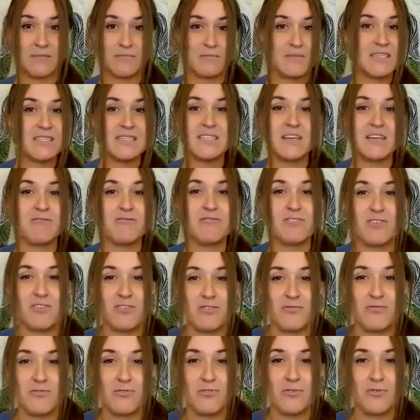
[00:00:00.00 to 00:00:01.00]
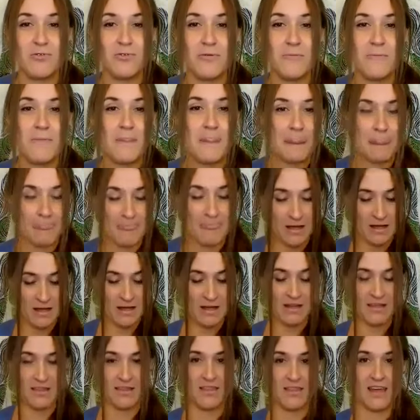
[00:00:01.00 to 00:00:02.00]
sift through
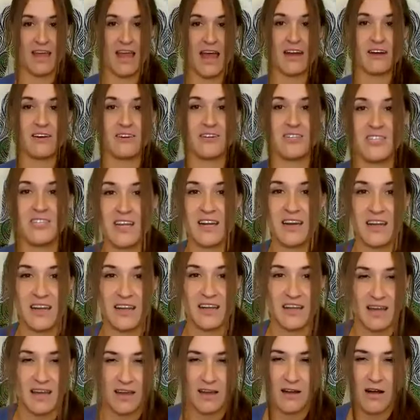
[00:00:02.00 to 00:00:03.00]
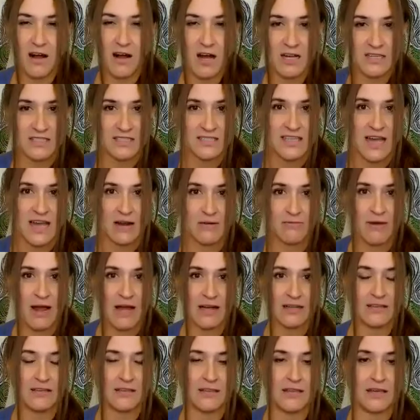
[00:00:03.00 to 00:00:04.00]
the energetic chaos
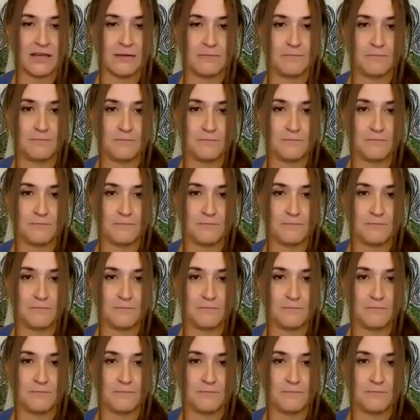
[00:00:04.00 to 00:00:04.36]
directly.